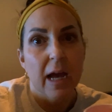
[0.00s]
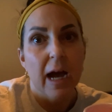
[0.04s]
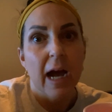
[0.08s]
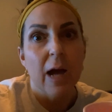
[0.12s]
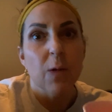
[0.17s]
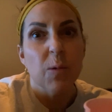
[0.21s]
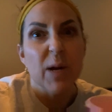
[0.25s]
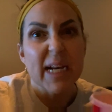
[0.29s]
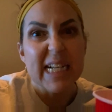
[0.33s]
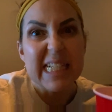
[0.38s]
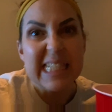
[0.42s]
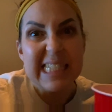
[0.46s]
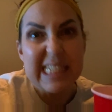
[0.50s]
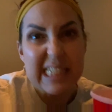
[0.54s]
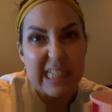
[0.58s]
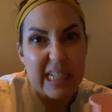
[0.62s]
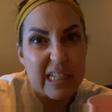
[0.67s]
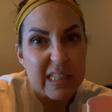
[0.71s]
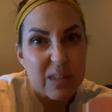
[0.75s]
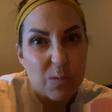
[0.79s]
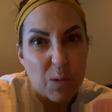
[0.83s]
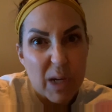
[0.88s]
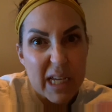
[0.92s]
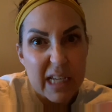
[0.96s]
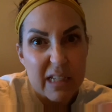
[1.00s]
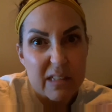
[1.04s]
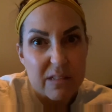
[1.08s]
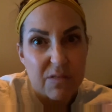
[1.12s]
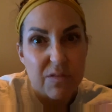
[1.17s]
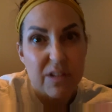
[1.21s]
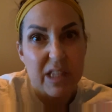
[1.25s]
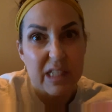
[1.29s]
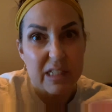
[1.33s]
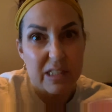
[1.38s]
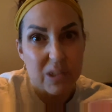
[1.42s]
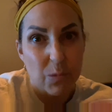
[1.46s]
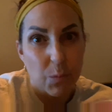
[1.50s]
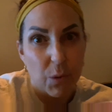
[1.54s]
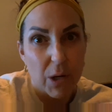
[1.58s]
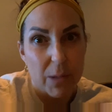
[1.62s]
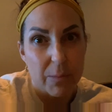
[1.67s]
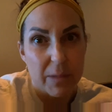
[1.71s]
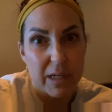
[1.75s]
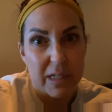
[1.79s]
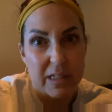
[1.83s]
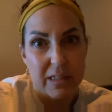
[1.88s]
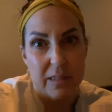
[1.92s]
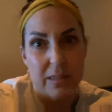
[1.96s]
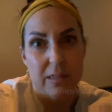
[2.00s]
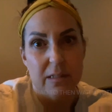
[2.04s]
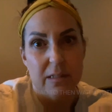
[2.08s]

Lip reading: I waited 6 weeks for this appointment.